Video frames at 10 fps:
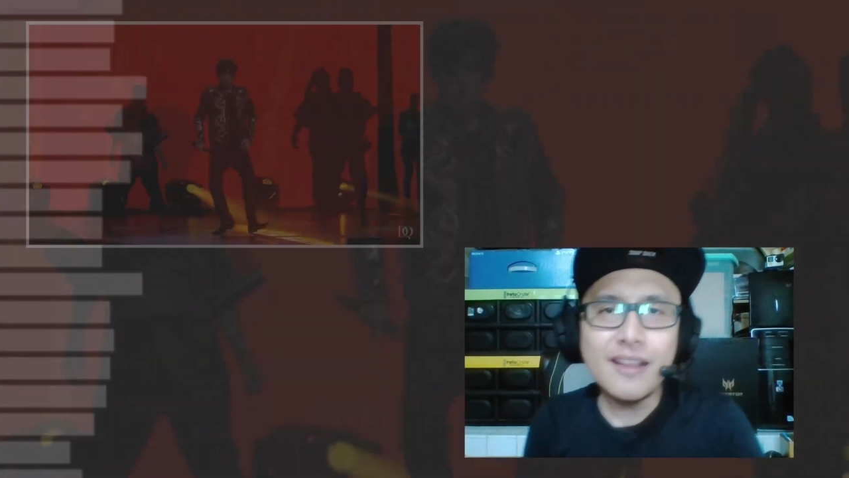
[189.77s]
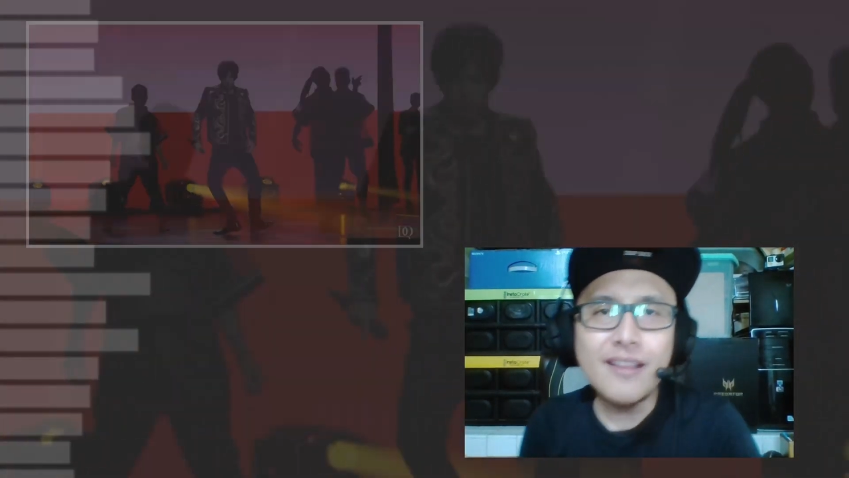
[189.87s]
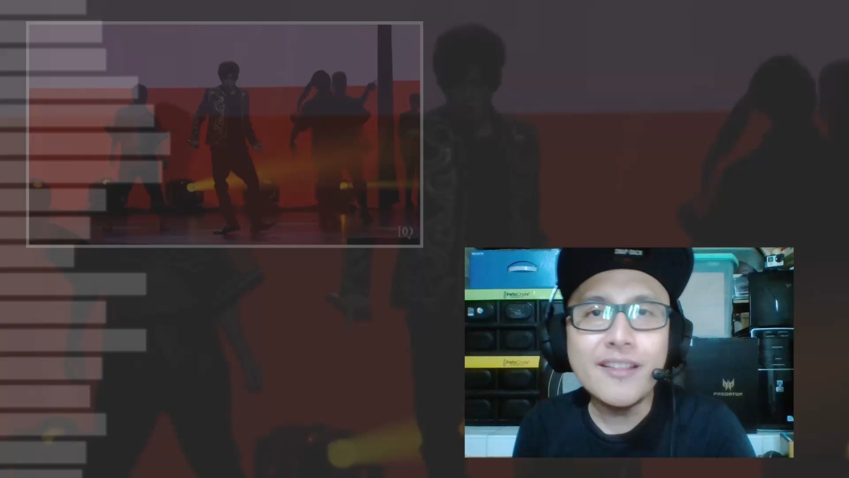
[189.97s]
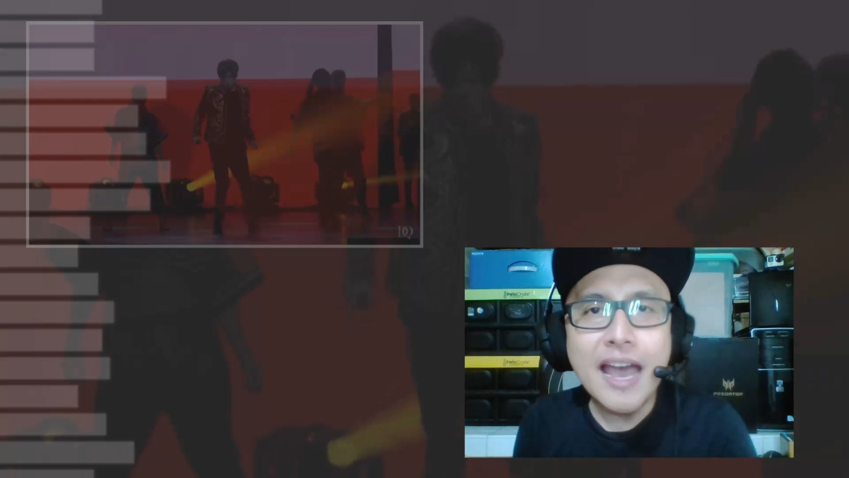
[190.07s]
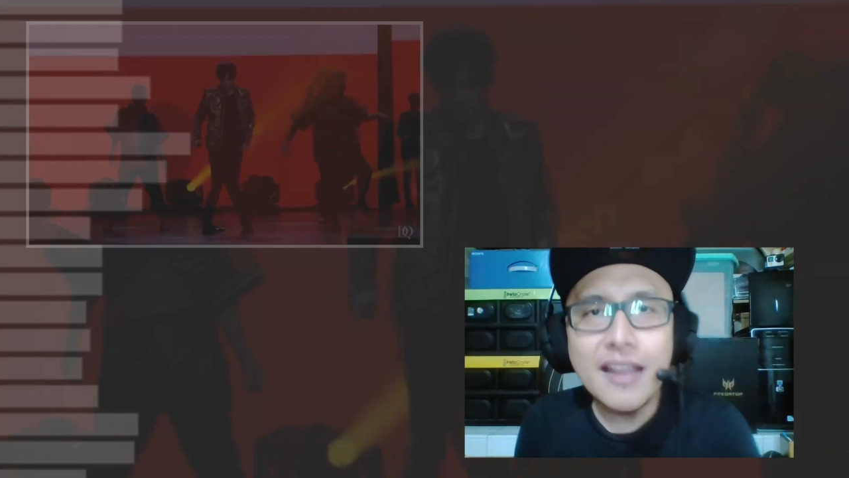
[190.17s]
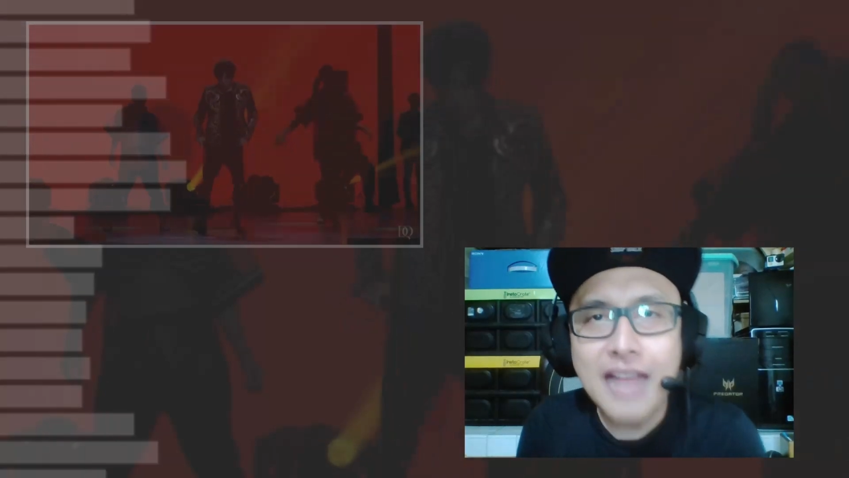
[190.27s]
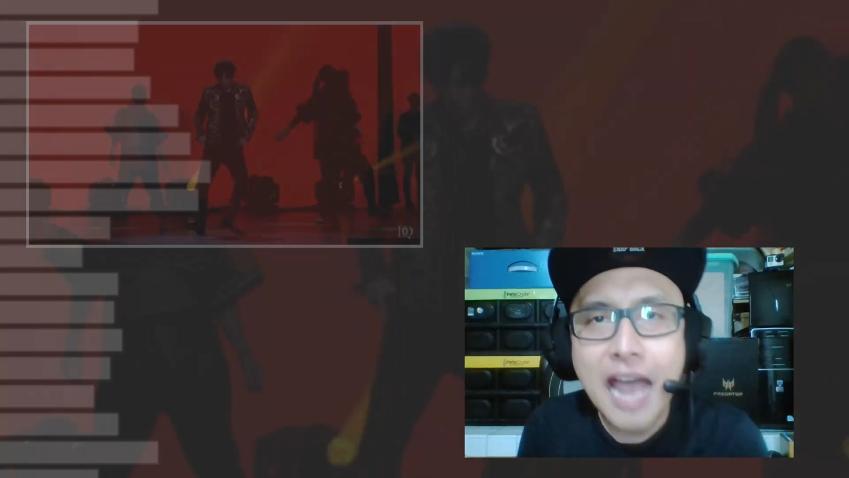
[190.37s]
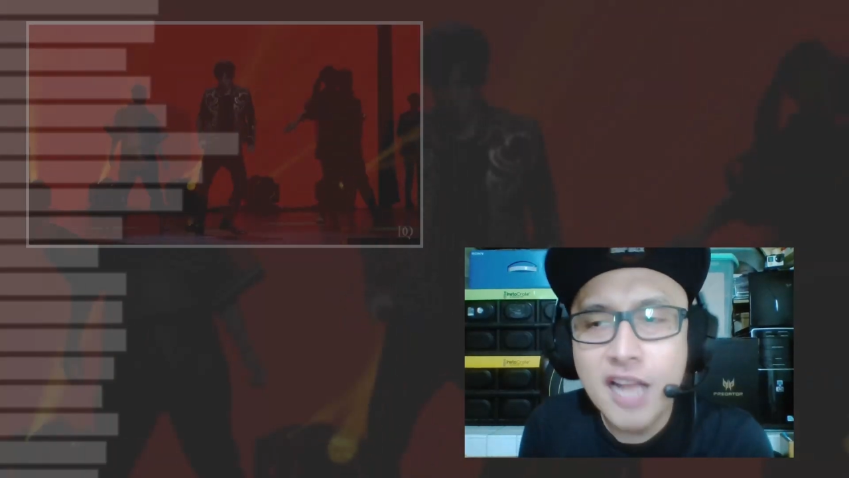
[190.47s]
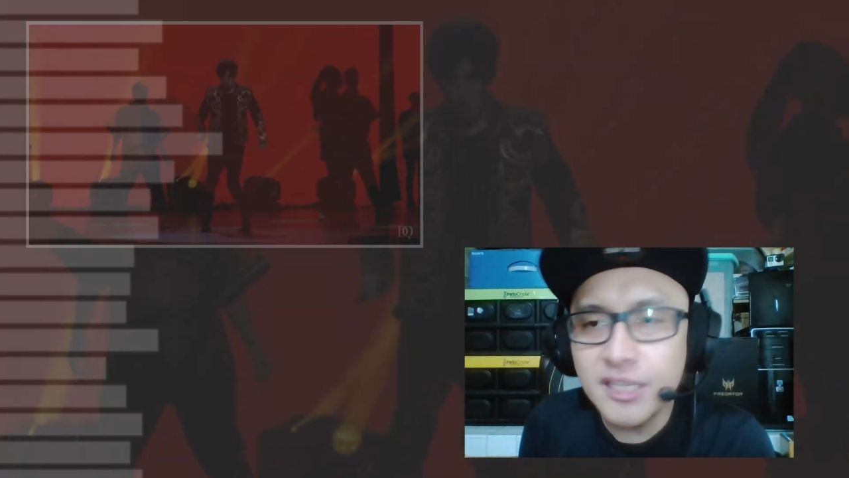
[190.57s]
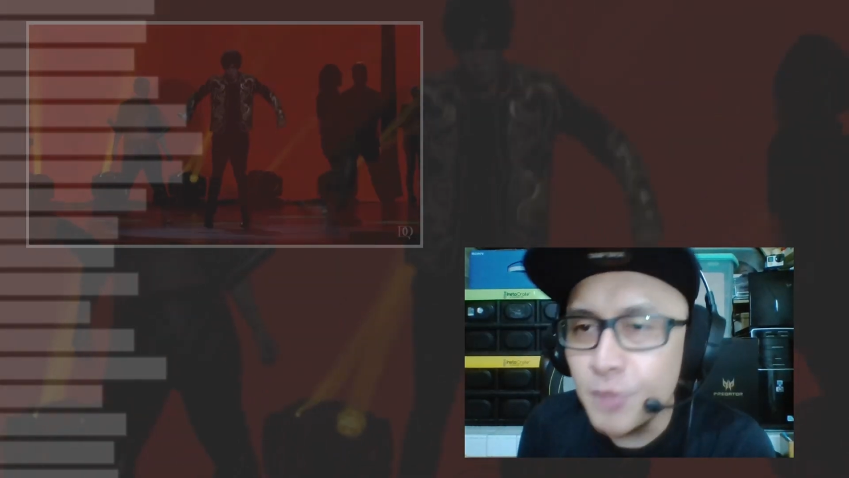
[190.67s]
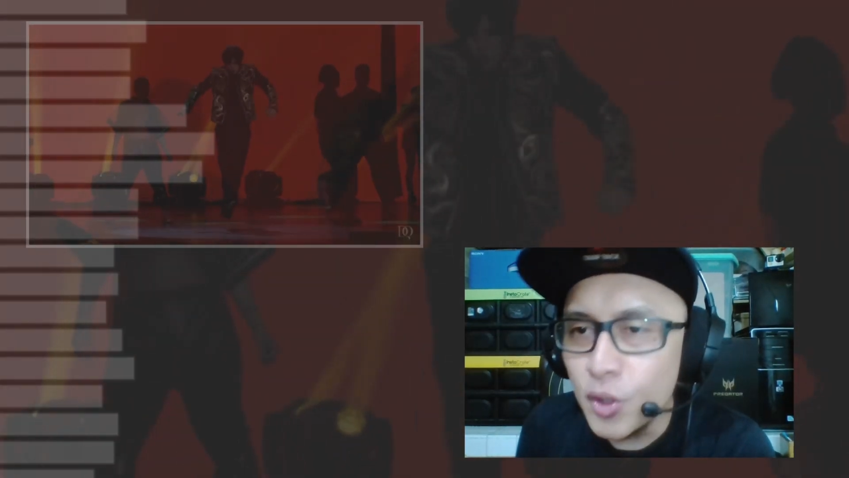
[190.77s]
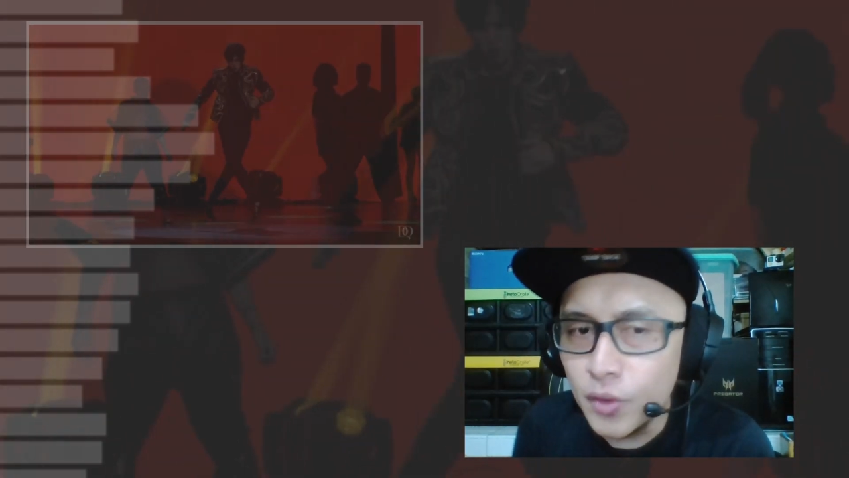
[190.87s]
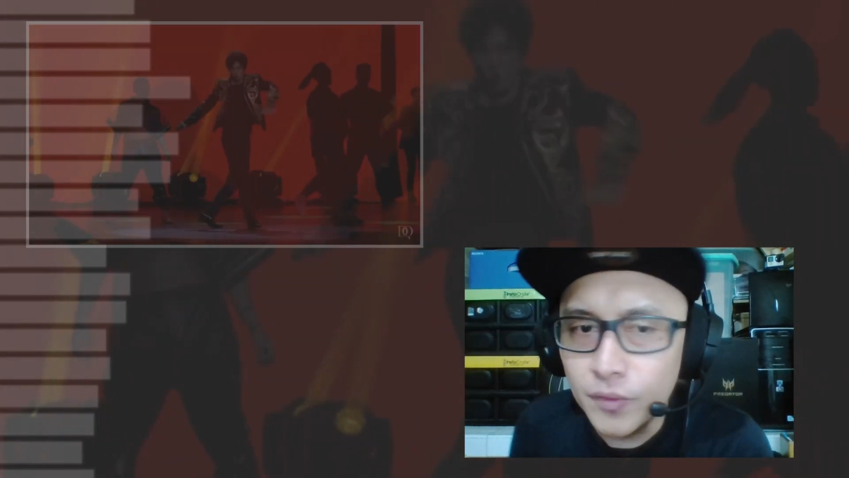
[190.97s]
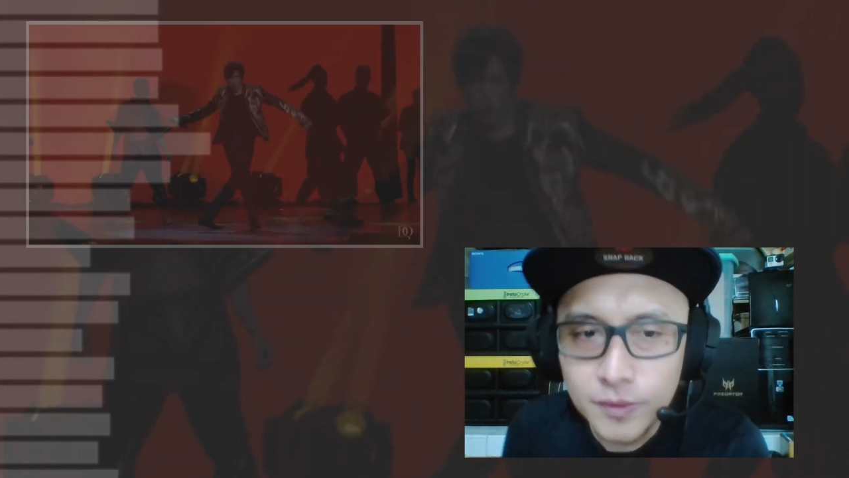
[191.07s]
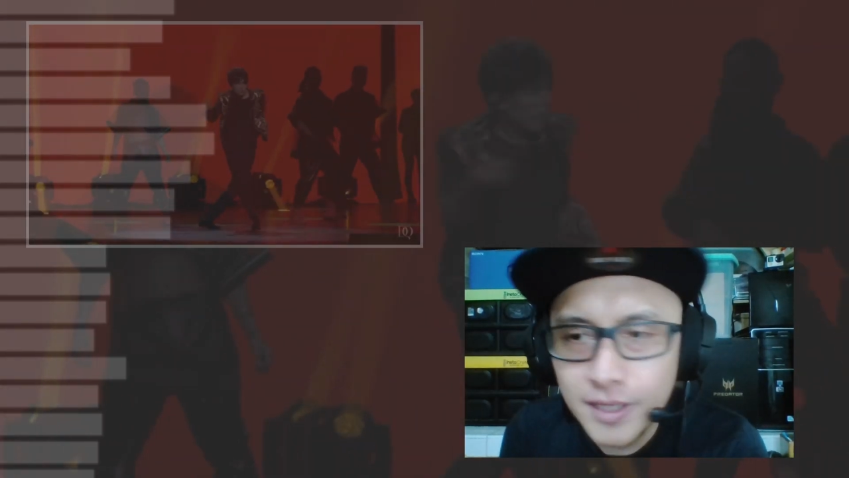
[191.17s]
and that dance
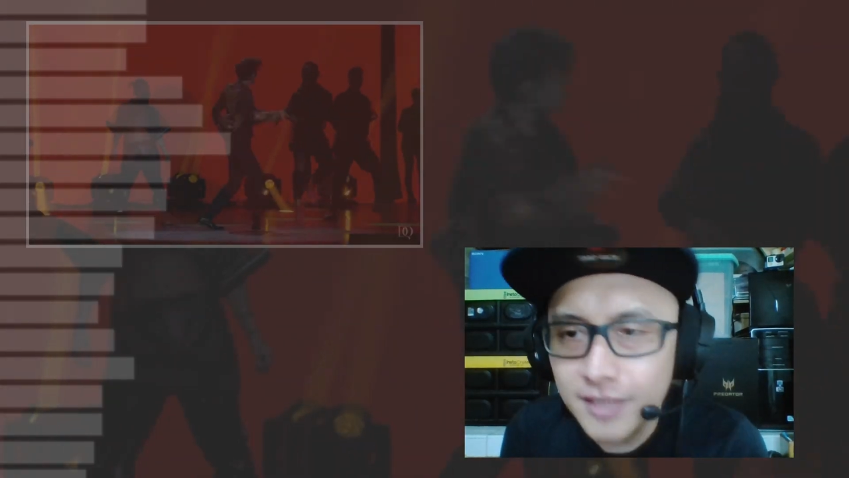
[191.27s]
move.